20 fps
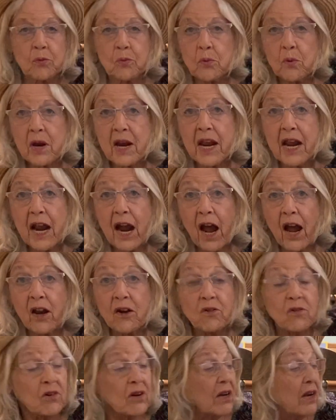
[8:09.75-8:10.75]

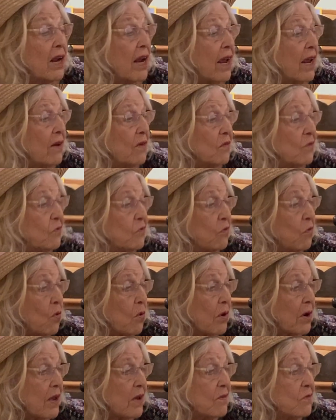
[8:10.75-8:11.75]

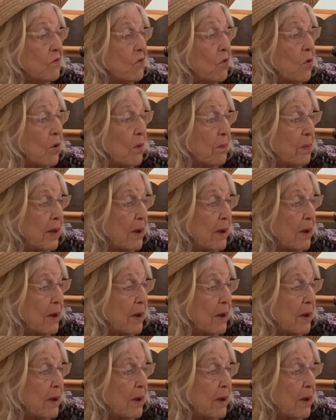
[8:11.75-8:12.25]
344